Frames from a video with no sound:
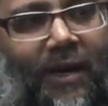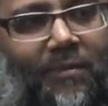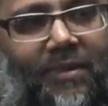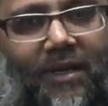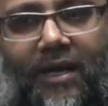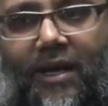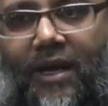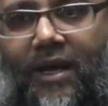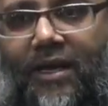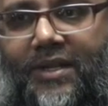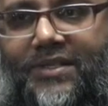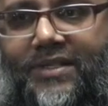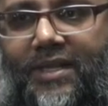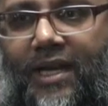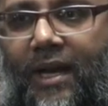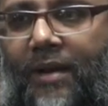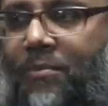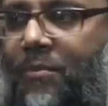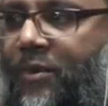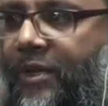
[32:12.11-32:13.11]
upper
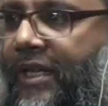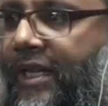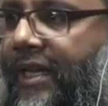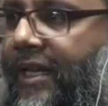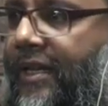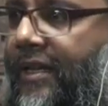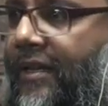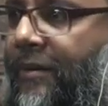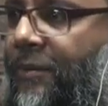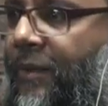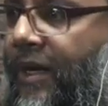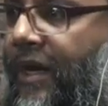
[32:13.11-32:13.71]
class upbringing and